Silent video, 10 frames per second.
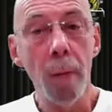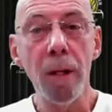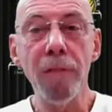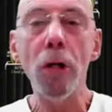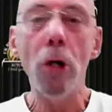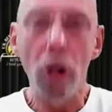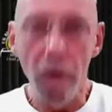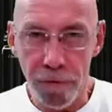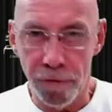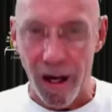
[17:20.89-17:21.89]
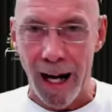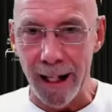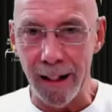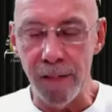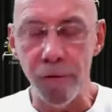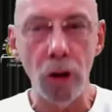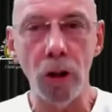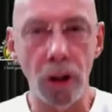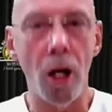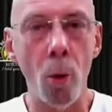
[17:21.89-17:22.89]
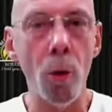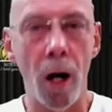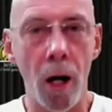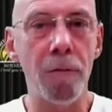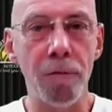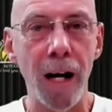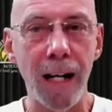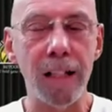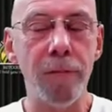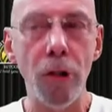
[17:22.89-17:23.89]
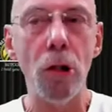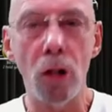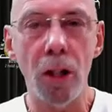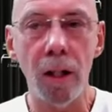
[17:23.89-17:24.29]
but if you look at facts, if you look at cold hard facts, if you